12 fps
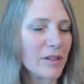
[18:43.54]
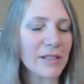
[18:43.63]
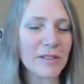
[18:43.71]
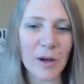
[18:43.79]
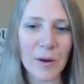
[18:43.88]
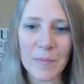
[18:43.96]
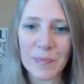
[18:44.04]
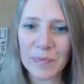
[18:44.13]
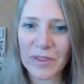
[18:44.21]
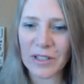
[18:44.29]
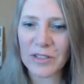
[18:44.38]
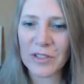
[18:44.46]
so
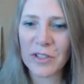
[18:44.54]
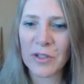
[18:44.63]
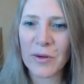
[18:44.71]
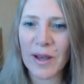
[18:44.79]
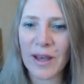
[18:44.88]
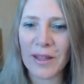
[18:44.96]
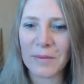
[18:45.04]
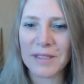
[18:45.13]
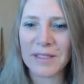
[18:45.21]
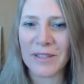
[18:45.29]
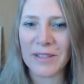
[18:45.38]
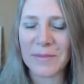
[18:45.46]
there's two
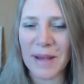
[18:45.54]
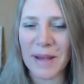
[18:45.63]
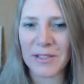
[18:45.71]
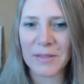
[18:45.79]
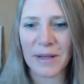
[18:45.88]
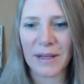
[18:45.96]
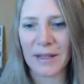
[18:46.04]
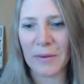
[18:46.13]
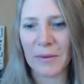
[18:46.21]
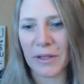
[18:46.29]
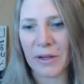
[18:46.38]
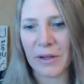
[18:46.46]
elements of this mastermind, and I'm
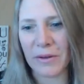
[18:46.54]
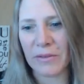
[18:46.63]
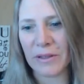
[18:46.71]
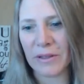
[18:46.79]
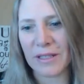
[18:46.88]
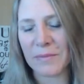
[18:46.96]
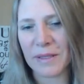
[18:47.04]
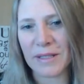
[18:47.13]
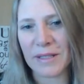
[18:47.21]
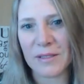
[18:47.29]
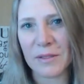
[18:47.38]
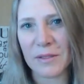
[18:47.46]
going to go over this
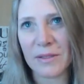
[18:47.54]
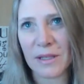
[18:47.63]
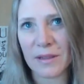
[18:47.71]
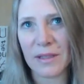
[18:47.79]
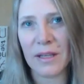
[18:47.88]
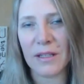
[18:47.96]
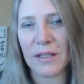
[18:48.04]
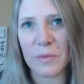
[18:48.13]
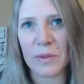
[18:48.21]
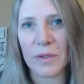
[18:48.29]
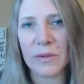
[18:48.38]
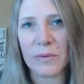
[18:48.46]
because I think it's
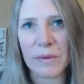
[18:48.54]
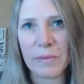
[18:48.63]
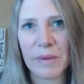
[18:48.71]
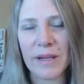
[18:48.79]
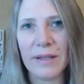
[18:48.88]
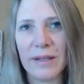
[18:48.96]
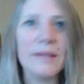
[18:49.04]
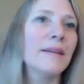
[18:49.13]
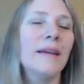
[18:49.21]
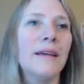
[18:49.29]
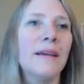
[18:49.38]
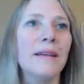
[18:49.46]
worth repeating
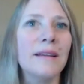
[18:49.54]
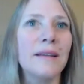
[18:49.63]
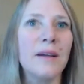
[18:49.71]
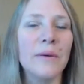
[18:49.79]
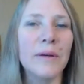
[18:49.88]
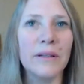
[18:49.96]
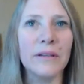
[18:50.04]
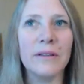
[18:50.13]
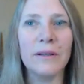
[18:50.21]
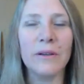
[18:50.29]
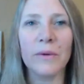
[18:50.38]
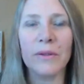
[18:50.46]
and
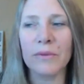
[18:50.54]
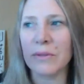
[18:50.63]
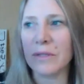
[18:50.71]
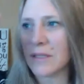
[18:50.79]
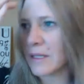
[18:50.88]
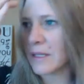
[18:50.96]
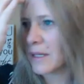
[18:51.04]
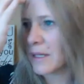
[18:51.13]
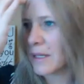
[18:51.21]
going through this again.